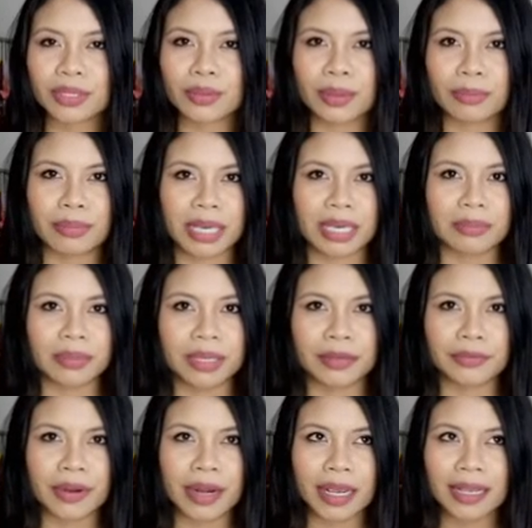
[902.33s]
to a
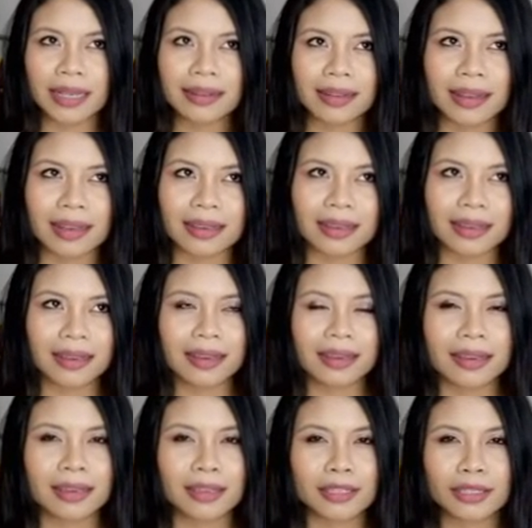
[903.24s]
baby, right? Like,
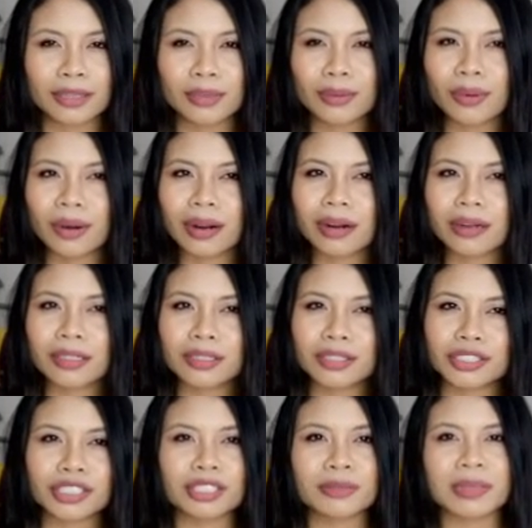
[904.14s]
you
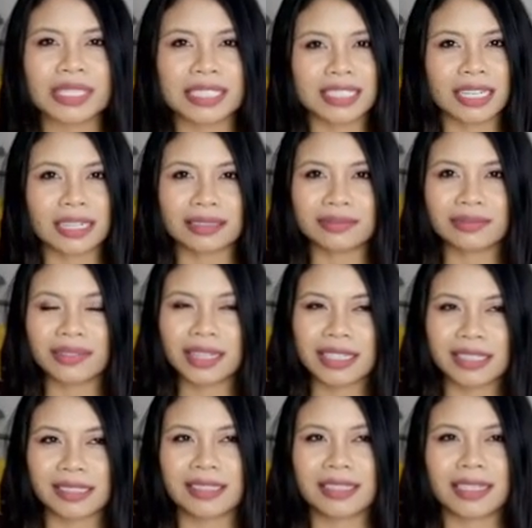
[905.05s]
should be
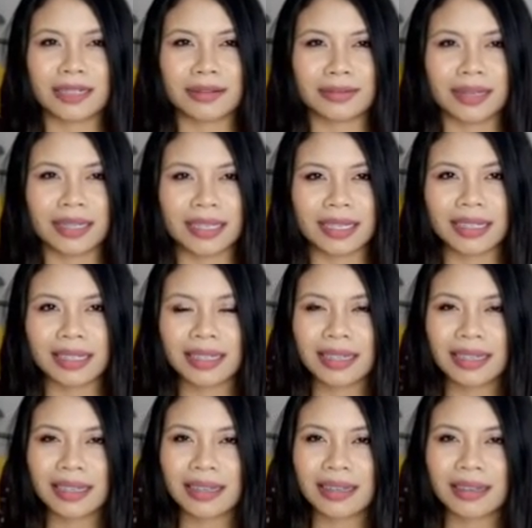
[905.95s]
selfless in a way
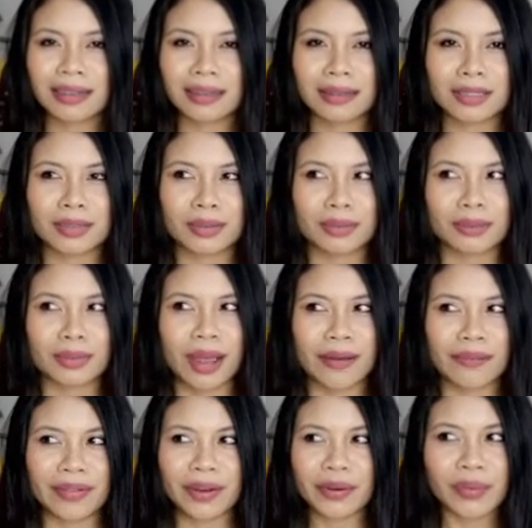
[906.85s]
to
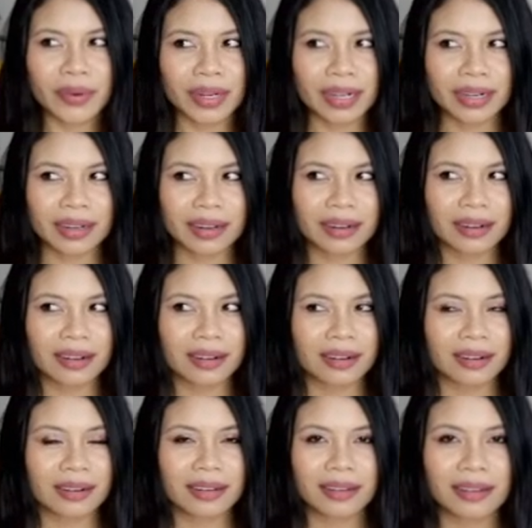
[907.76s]
everyone.
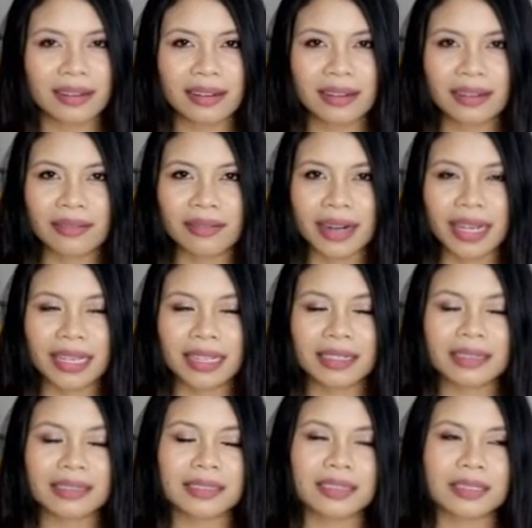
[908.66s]
right?
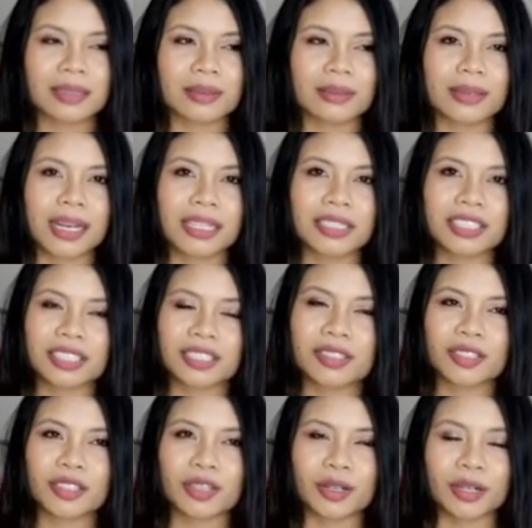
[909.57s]
So not
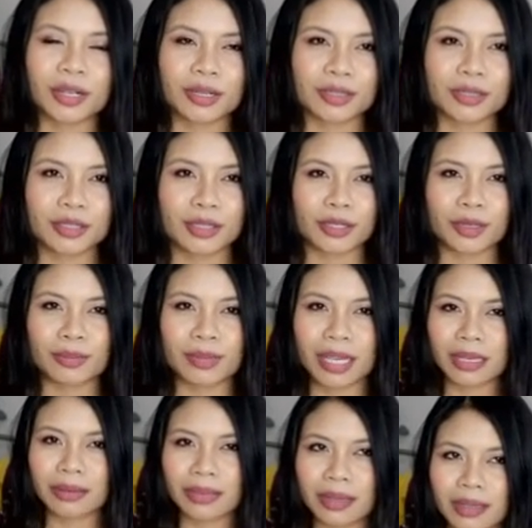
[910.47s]
just to your
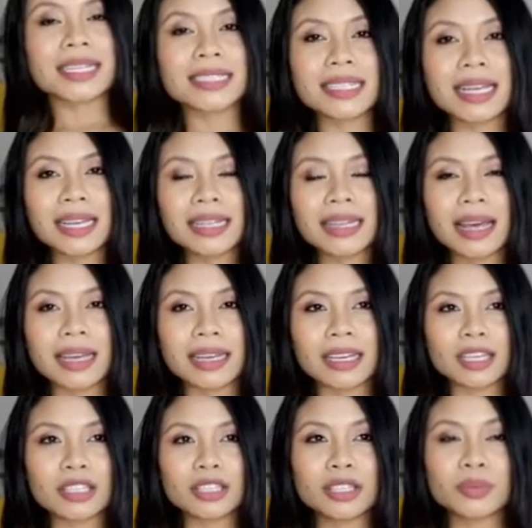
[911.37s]
baby. They say
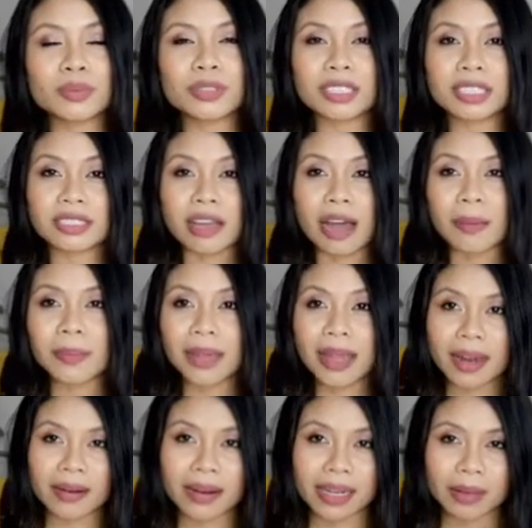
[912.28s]
like you would
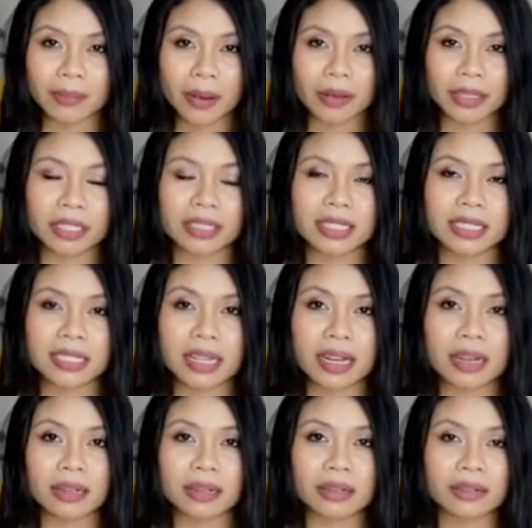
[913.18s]
stop caring about
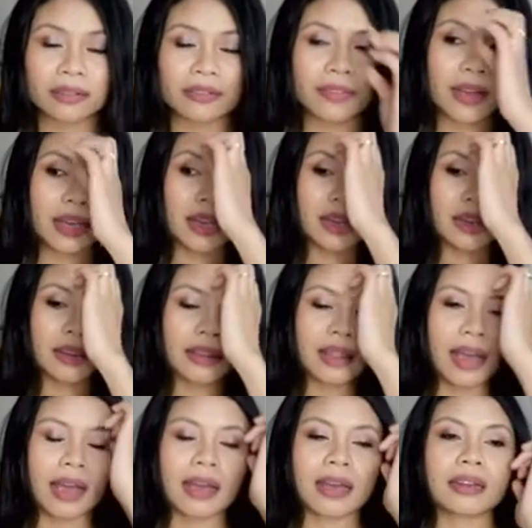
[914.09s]
yourself,
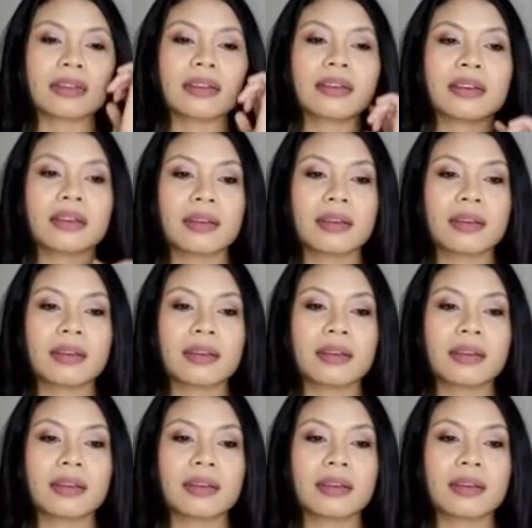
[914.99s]
and that,